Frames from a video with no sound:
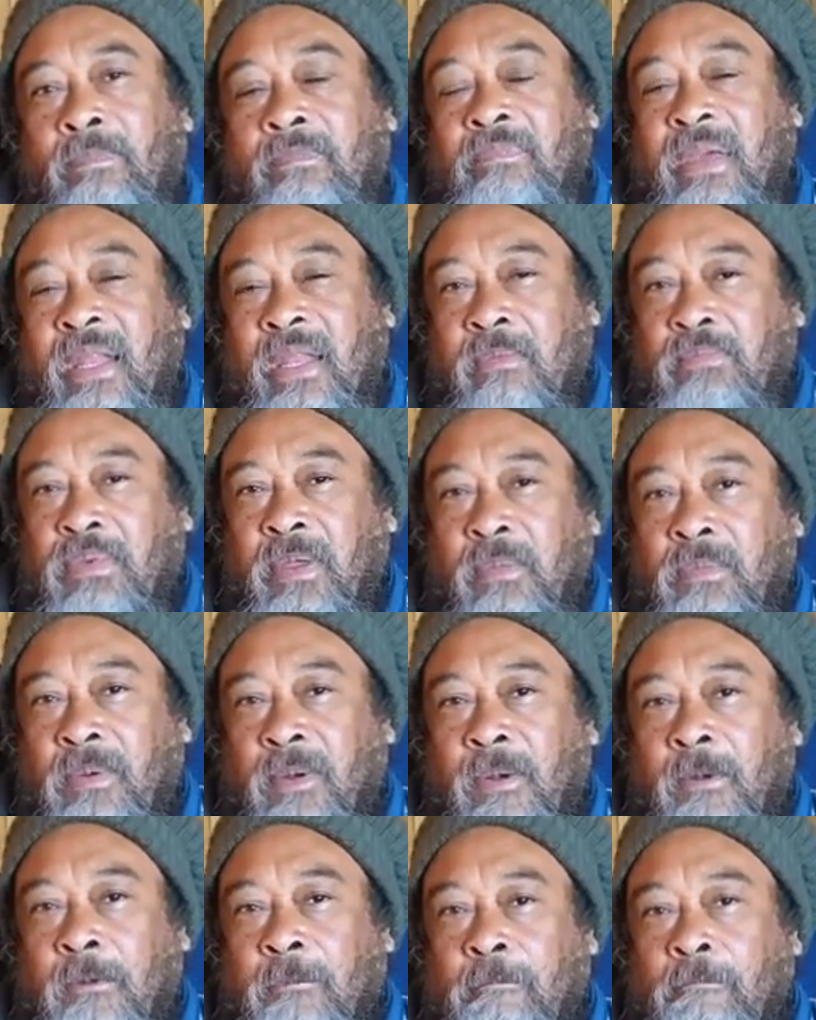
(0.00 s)
Many
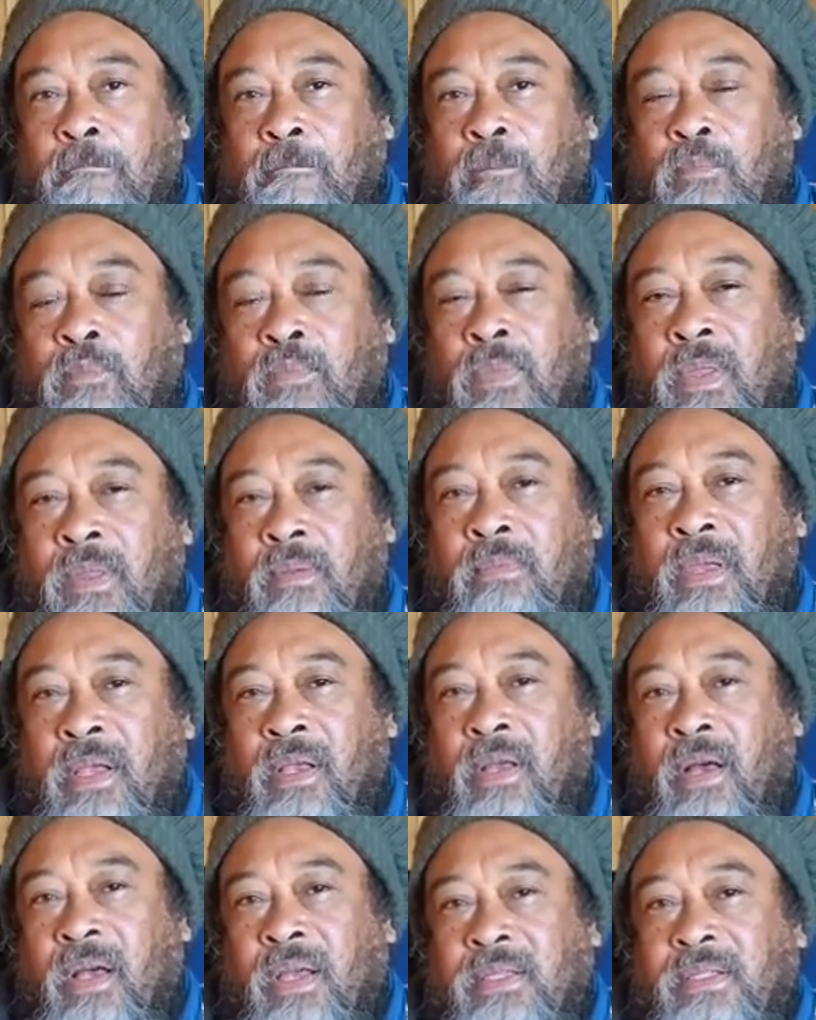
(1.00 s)
people,
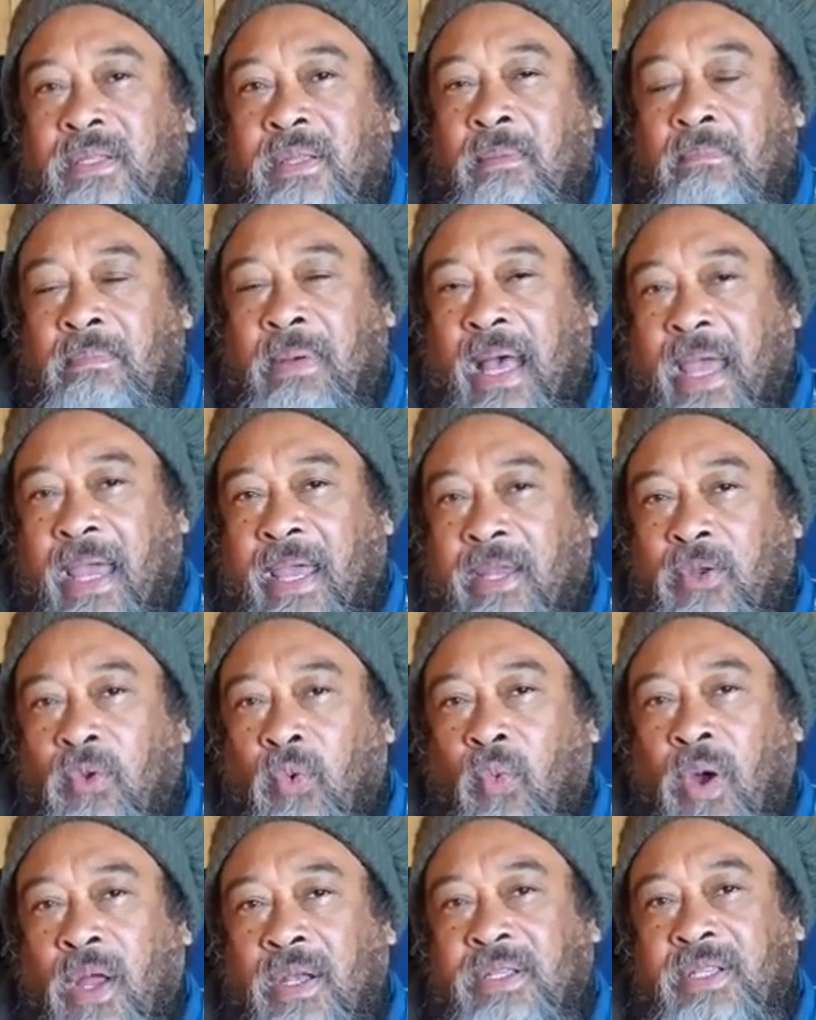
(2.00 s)
because the
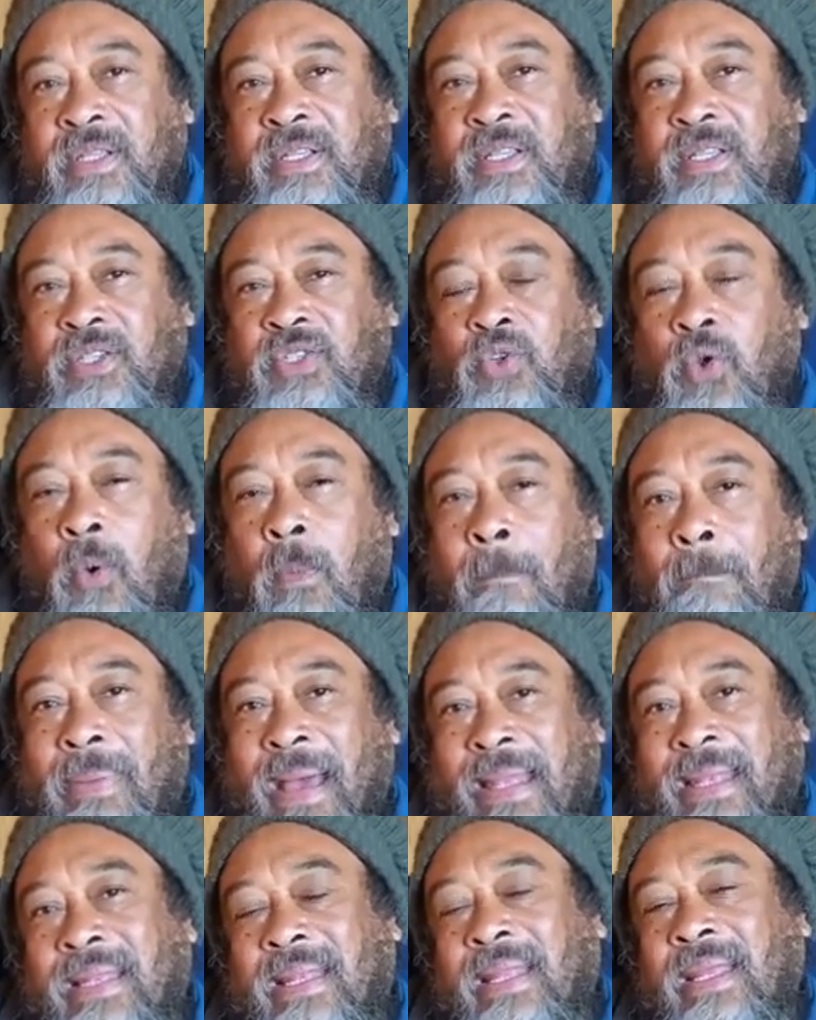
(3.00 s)
mind, once it is so
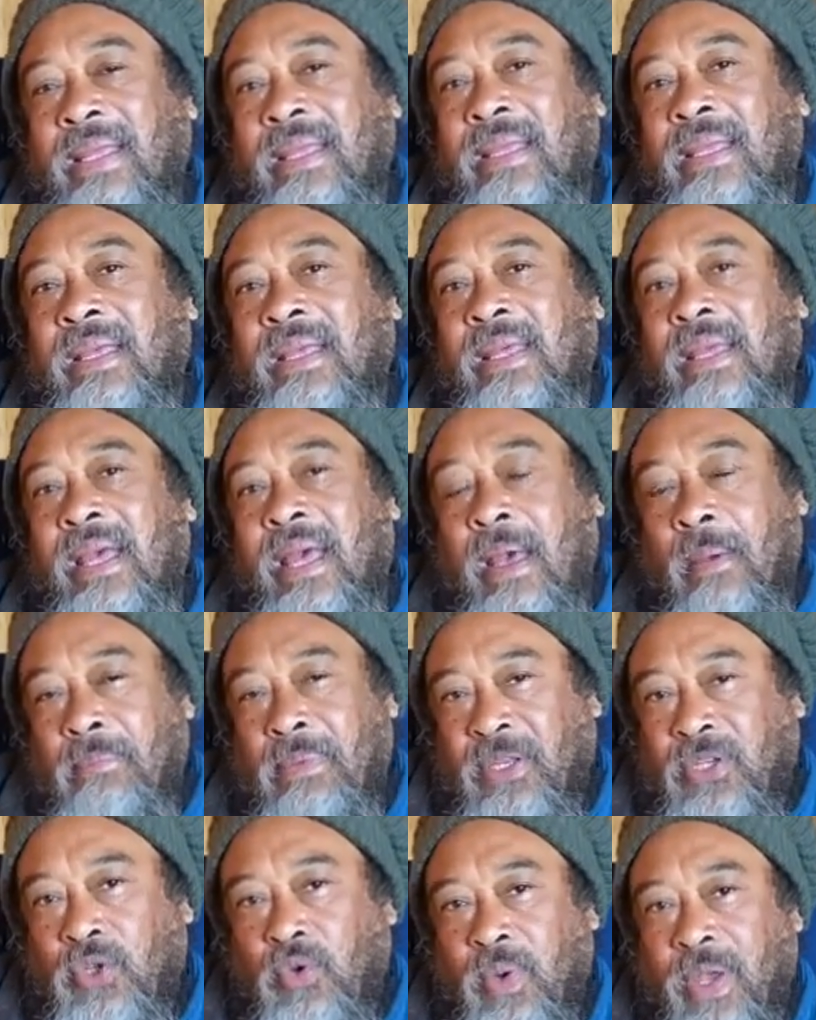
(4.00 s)
badly
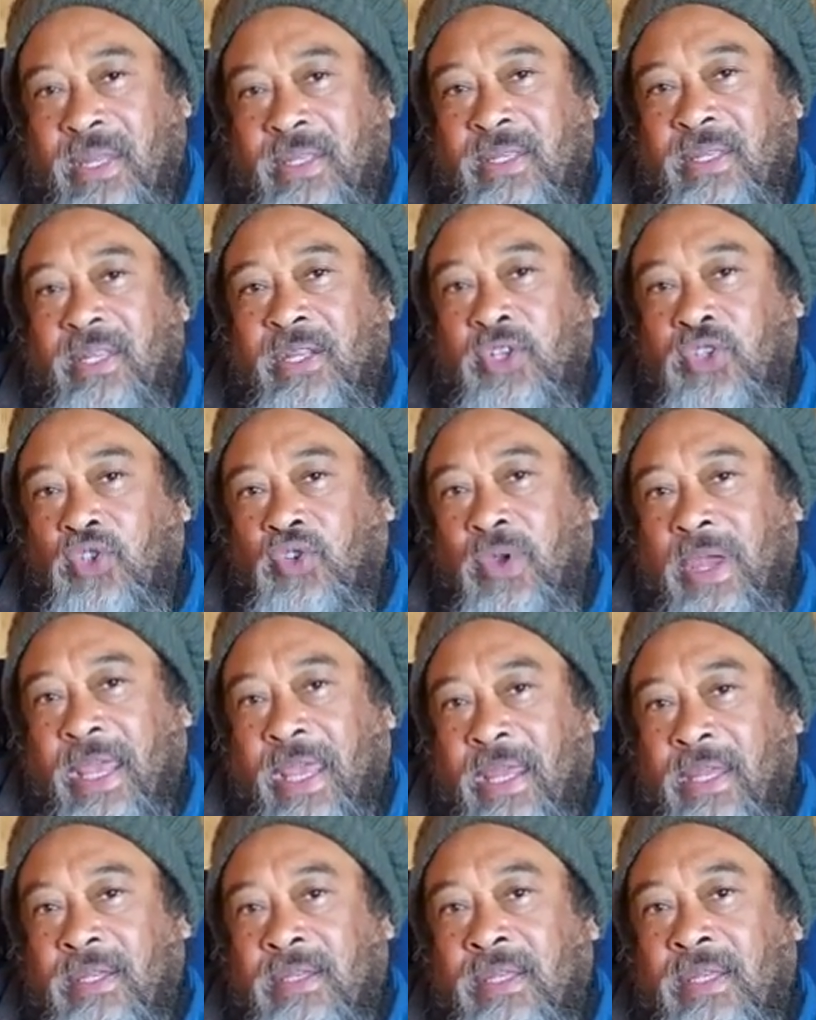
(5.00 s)
habituated and
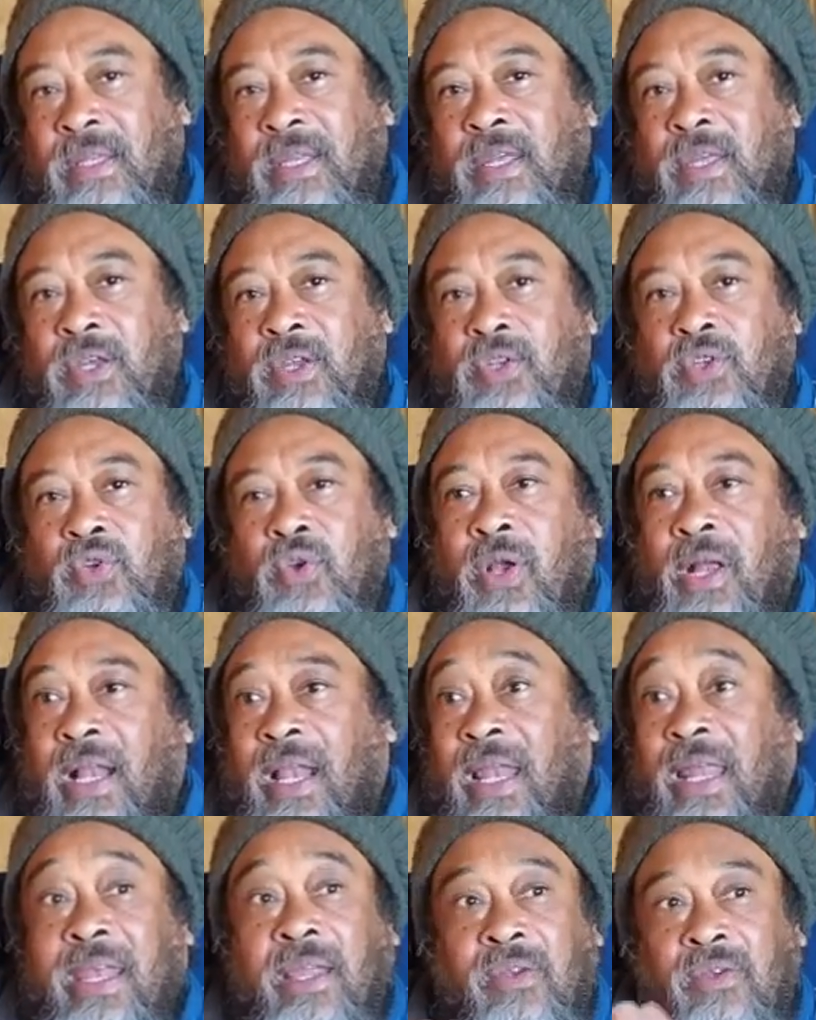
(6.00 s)
trained to
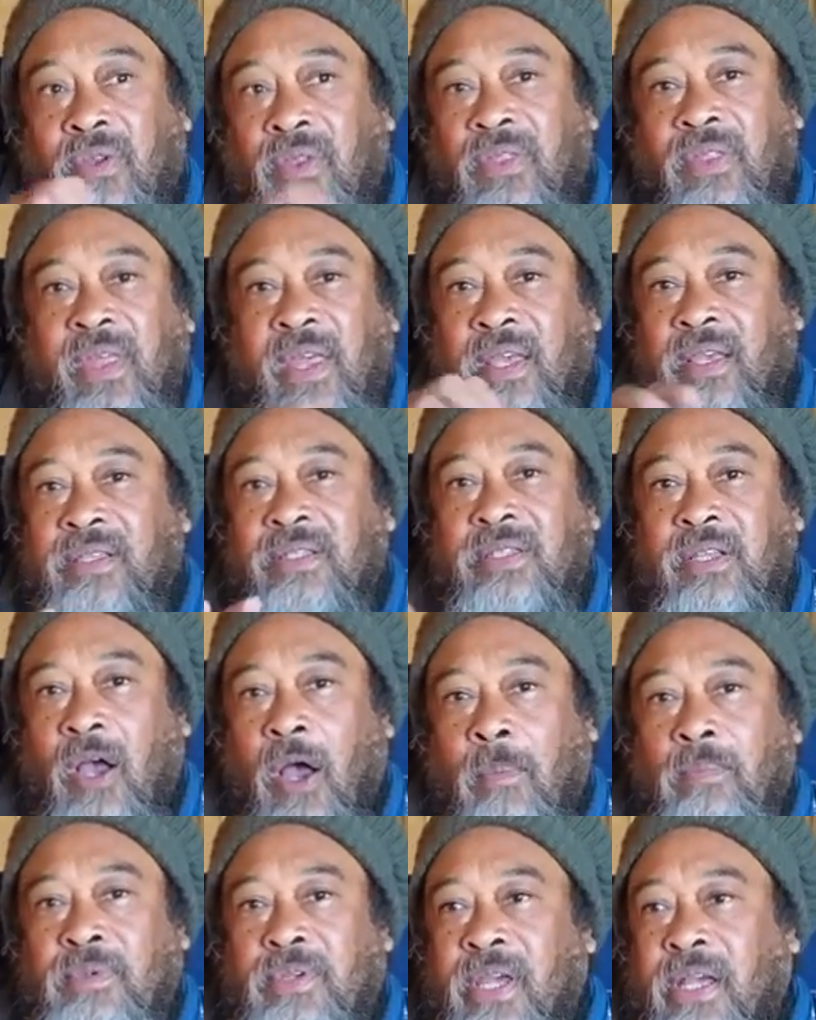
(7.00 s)
cling to things,
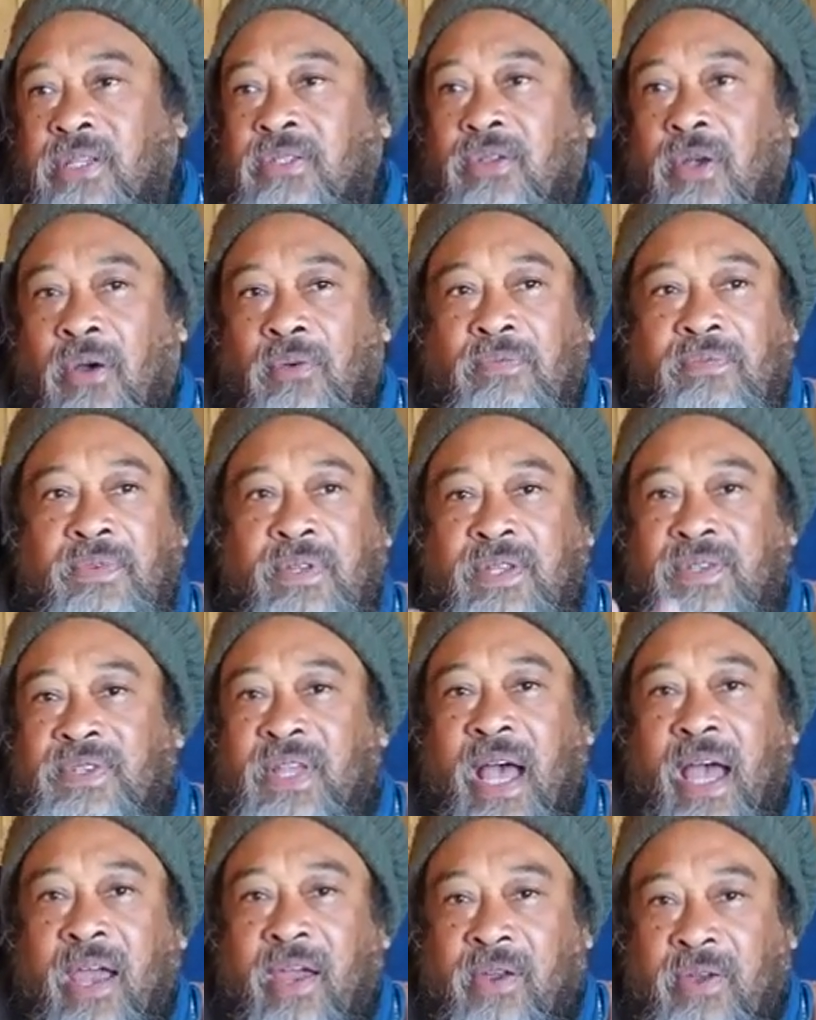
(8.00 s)
objects of
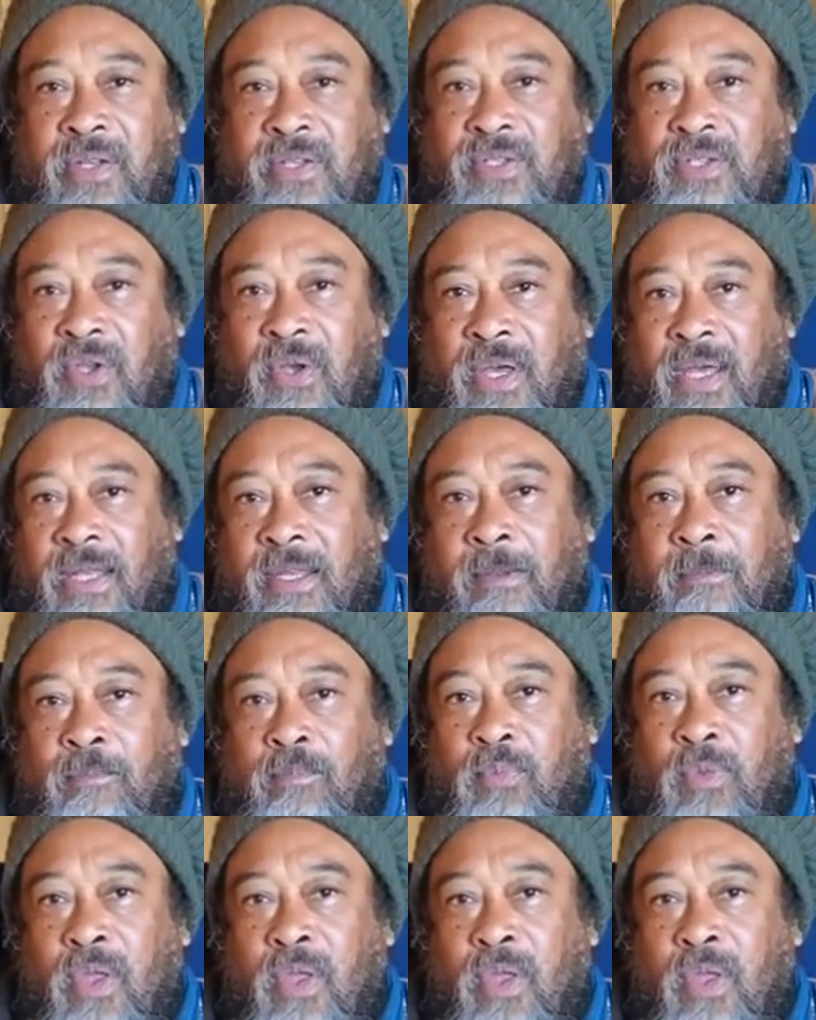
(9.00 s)
desire and so on,